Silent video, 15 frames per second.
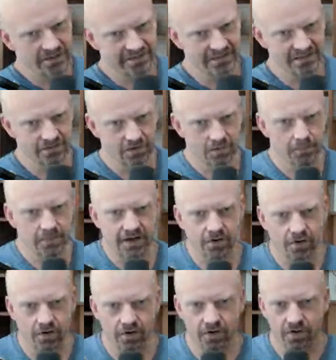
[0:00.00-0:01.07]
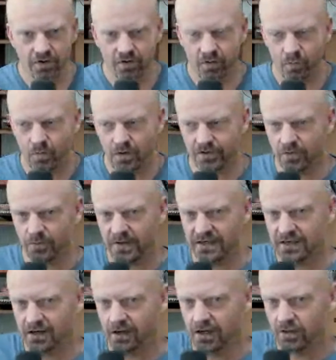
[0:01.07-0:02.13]
disease look better while you're
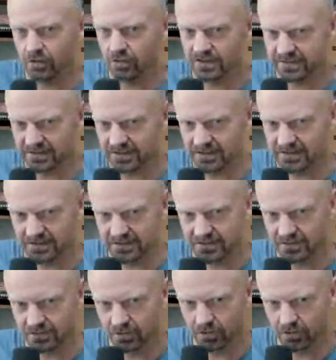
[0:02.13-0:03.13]
making other diseases